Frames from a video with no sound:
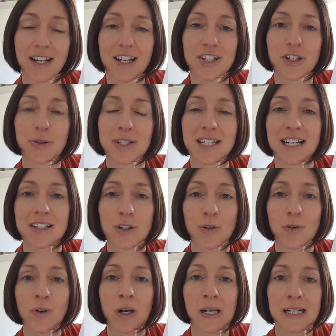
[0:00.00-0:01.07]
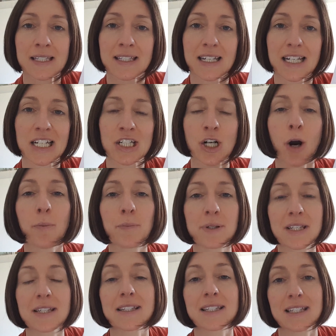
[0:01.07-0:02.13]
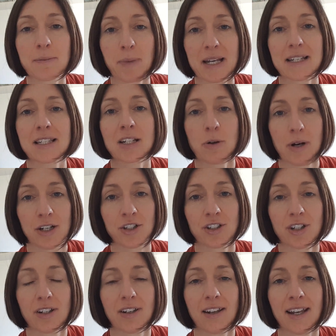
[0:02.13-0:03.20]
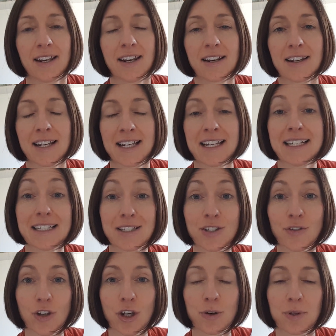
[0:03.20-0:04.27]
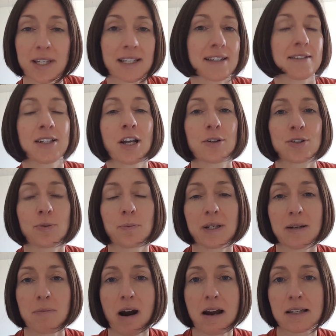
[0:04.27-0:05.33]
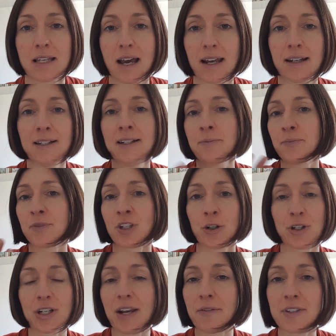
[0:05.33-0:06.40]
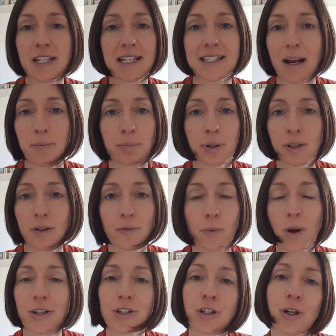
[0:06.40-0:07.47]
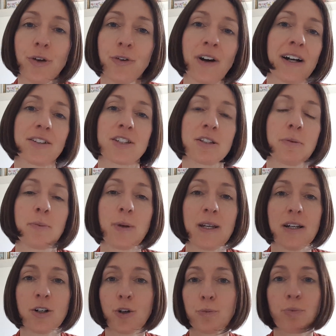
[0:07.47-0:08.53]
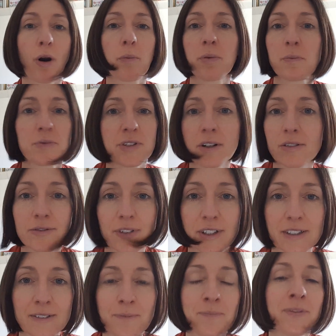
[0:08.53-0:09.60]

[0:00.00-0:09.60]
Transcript: So it's that sort of classic competency-based question in an interview, and somebody might say, "Can you give us an example of when you had to be a good problem solver?"